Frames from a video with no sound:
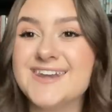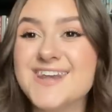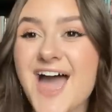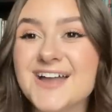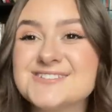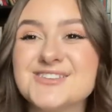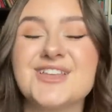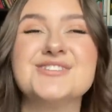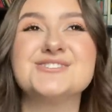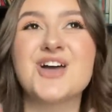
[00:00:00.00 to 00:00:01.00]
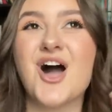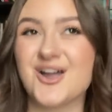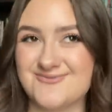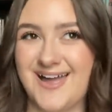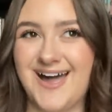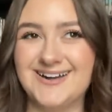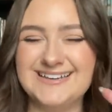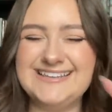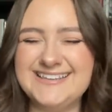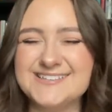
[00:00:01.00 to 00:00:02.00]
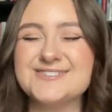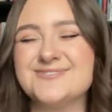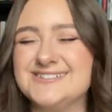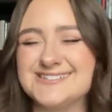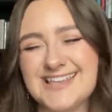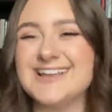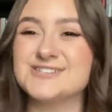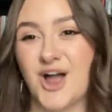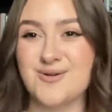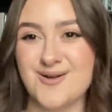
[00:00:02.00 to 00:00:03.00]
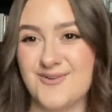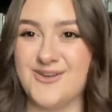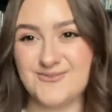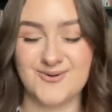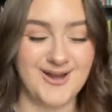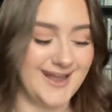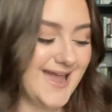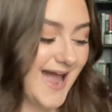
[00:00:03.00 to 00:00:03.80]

Next, let's talk about, should we just like talk about my favorite one?